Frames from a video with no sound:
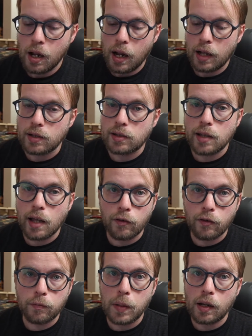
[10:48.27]
instead
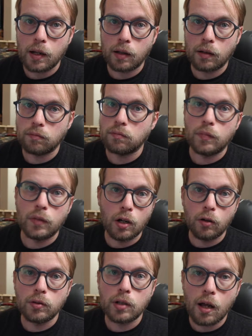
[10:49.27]
of being
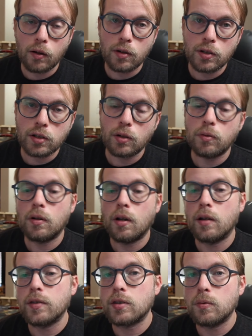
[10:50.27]
no dollars total on
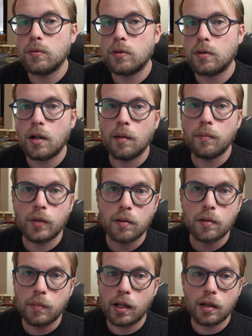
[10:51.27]
this order, I'm gonna
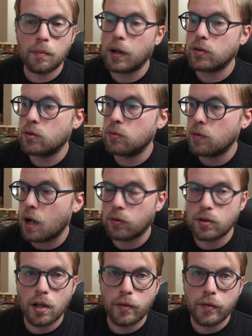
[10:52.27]
make about
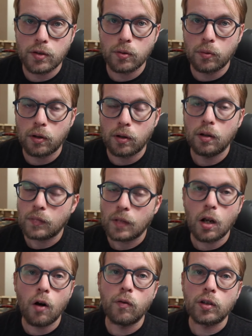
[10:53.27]
$2 on this order.
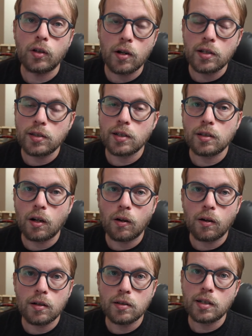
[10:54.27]
Over 36
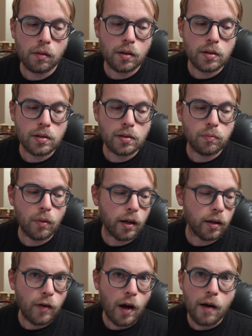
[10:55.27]
cards, that's what,
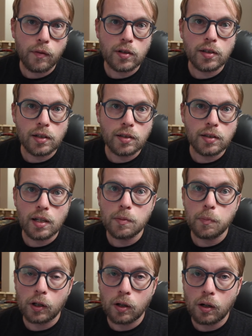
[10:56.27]
5 or 6 cents
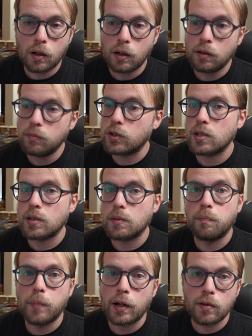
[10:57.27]
per card, which is
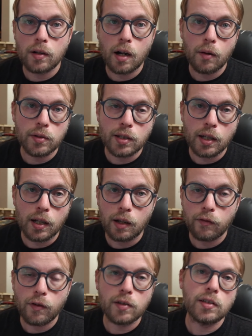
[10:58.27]
better than I was getting
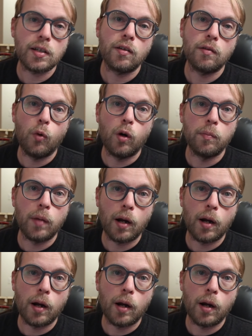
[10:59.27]
if I sell them one by